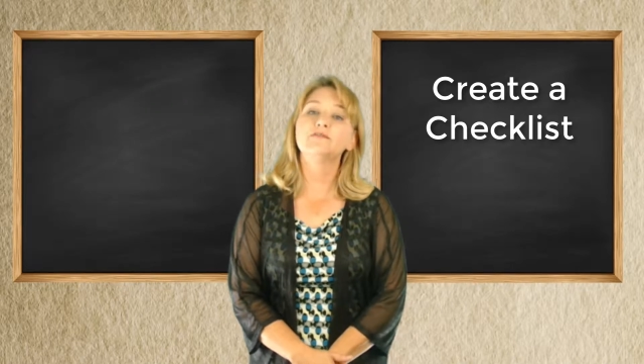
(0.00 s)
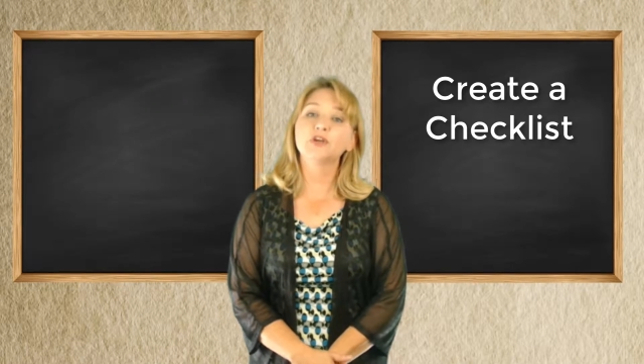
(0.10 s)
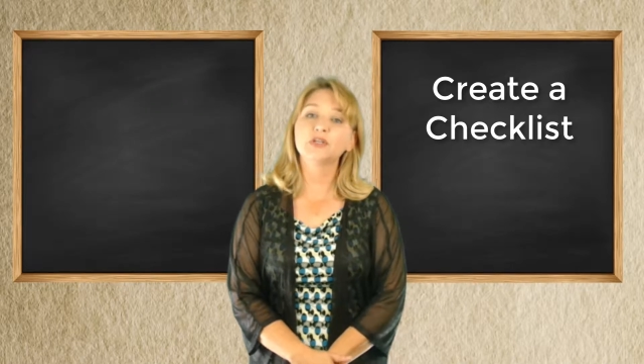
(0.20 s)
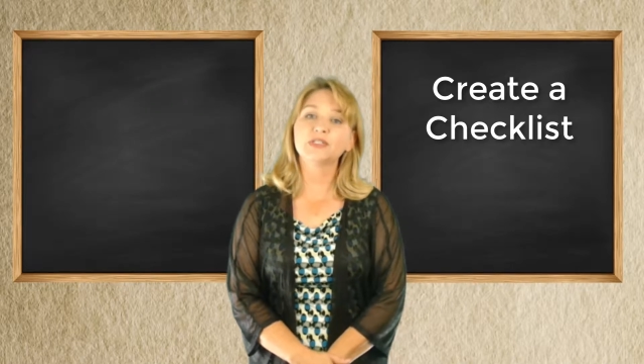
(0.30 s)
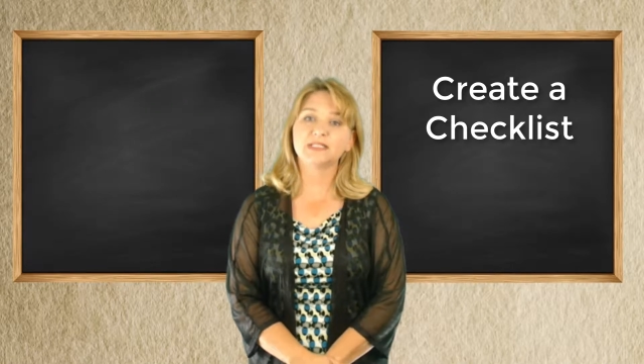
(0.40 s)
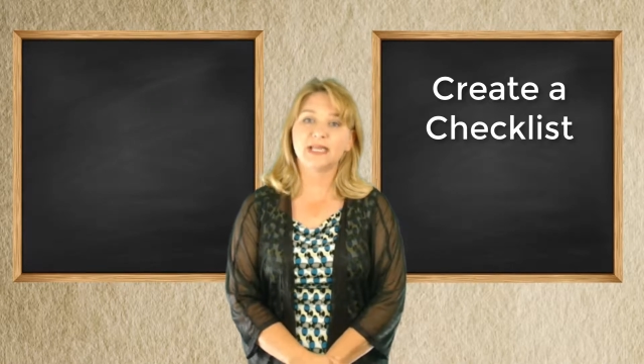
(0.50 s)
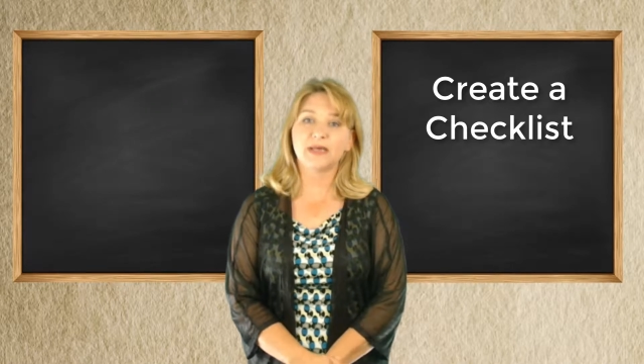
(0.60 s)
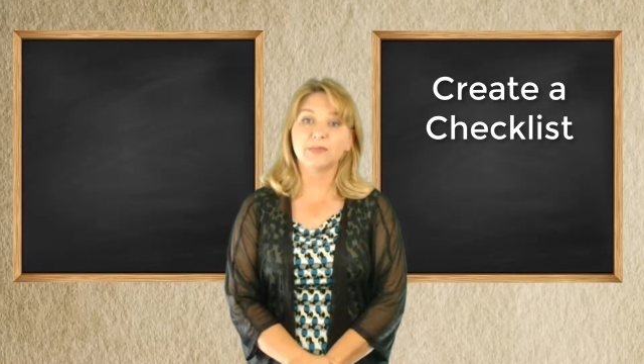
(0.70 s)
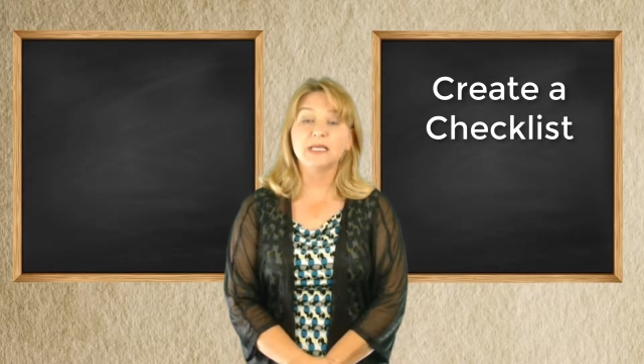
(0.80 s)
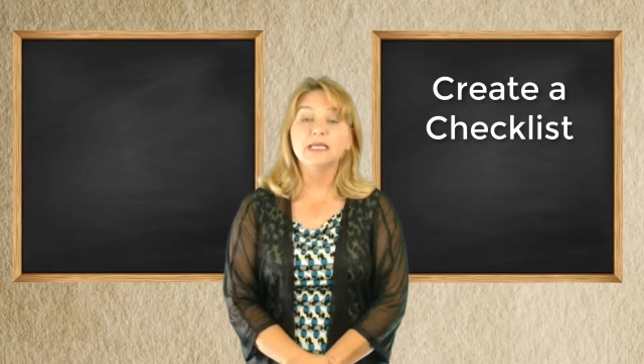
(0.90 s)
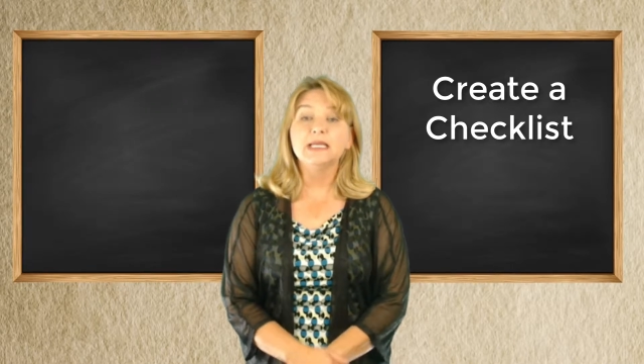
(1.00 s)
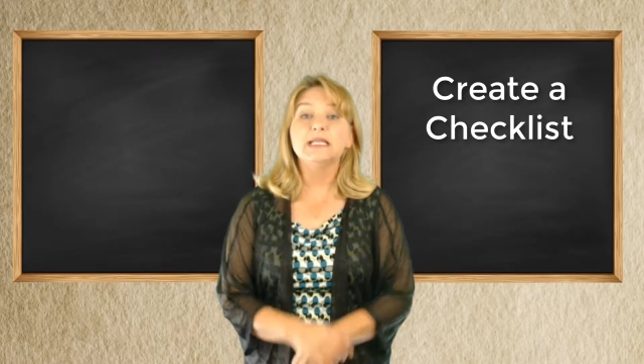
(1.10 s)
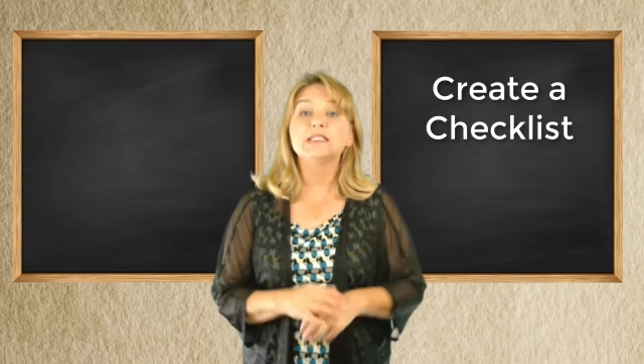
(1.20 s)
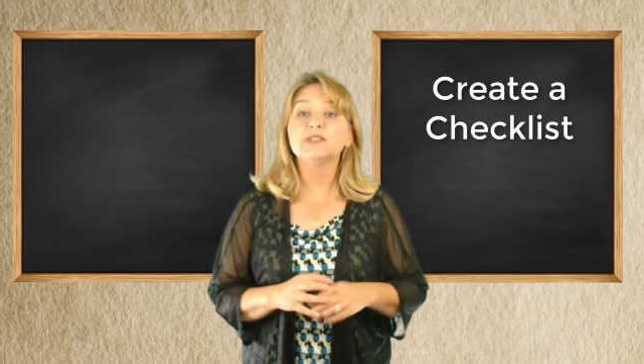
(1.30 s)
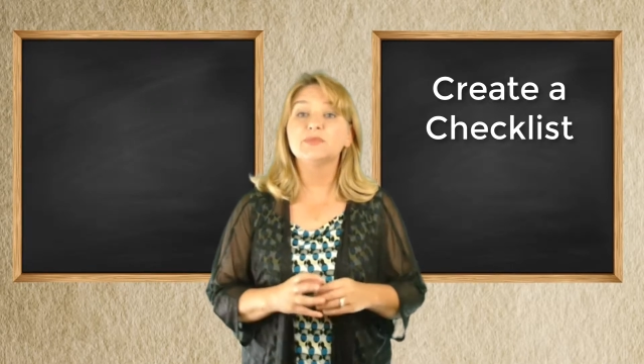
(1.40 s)
The first step
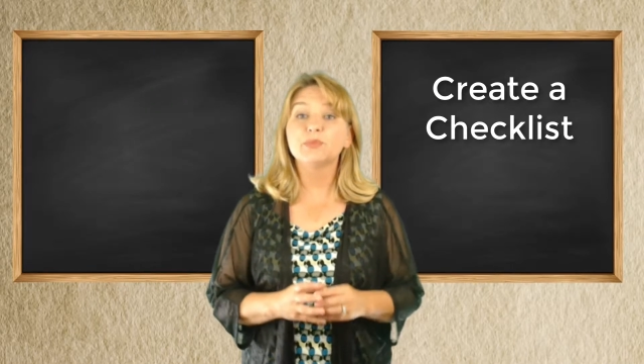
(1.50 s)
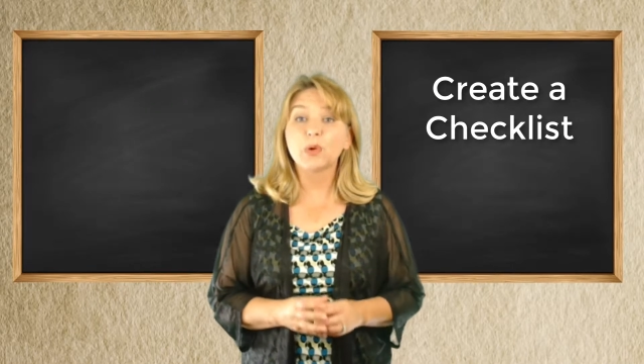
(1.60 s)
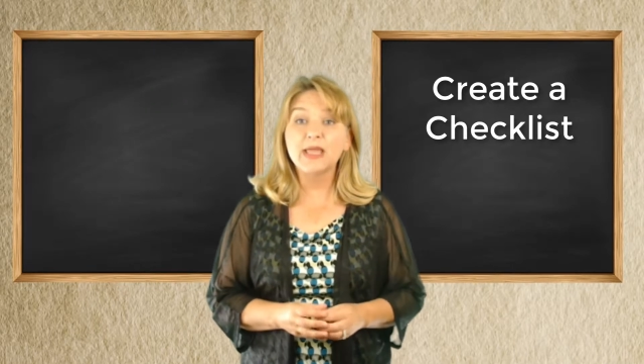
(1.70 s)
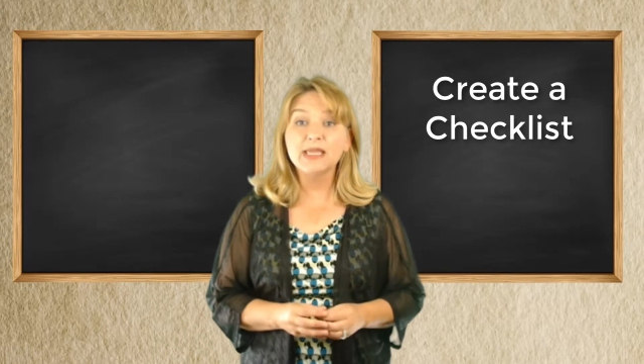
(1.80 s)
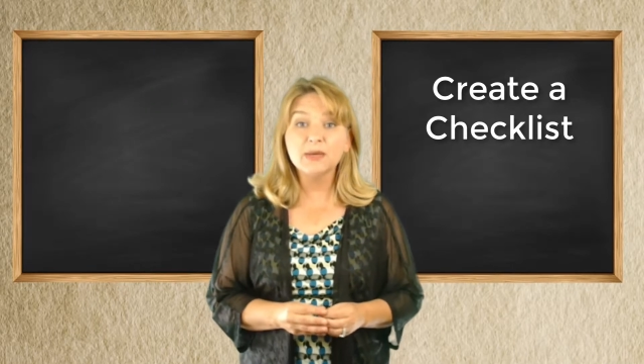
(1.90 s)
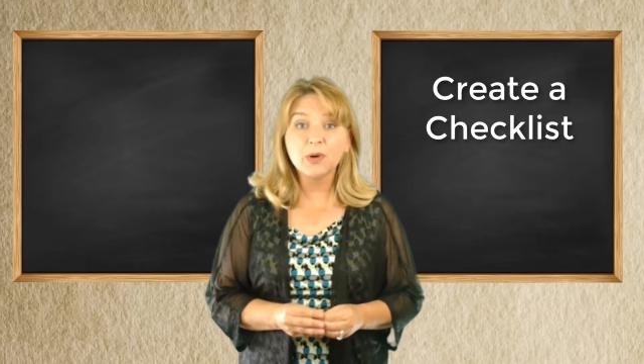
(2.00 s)
is to break